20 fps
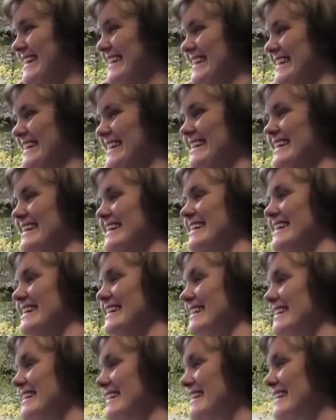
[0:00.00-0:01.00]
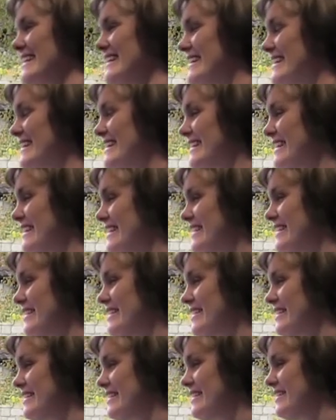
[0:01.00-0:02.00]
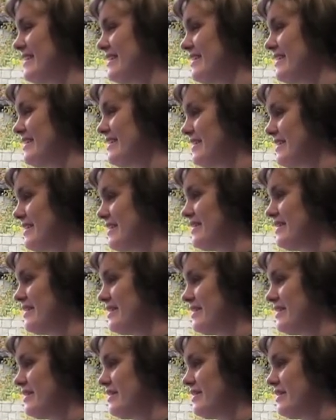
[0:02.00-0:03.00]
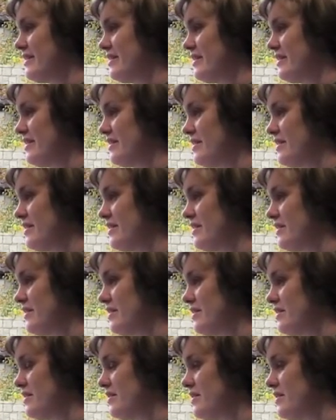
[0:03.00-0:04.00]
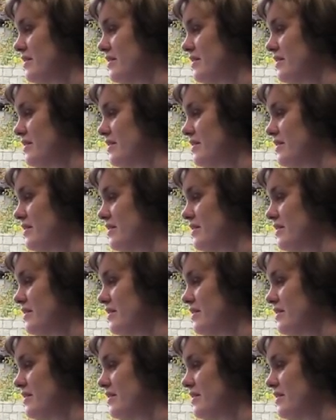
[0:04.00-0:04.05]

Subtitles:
This person isn't speaking.